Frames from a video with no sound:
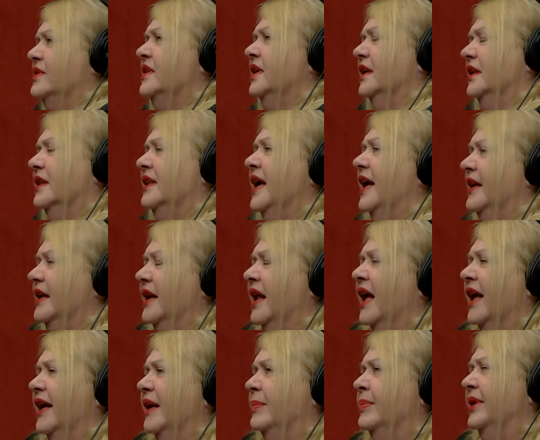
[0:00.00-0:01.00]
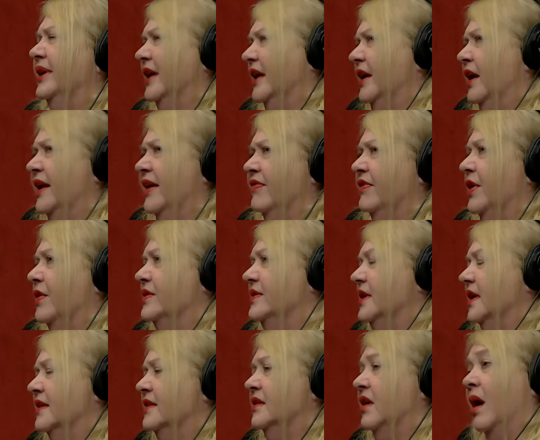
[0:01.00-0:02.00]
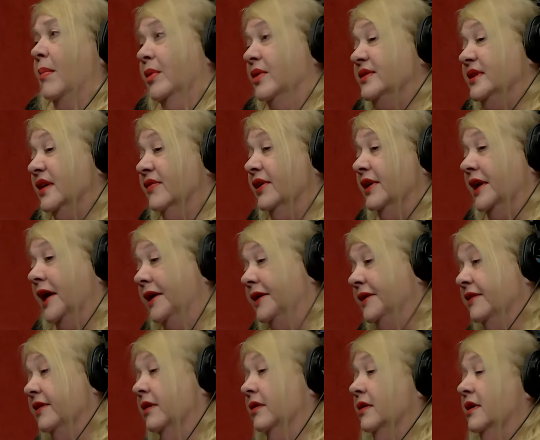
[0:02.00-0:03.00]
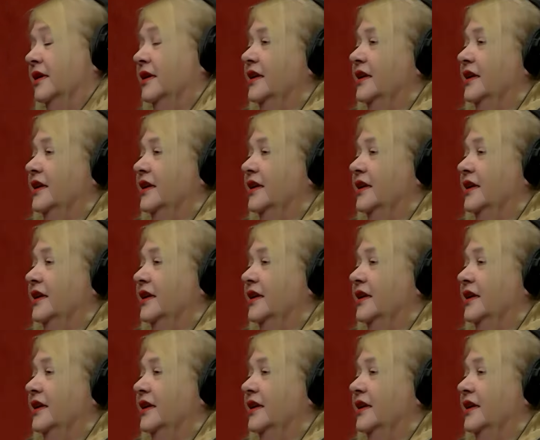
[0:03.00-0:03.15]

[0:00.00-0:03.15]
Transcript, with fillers: hunt that night. But I, I have ghost hunts almost every night. Oh.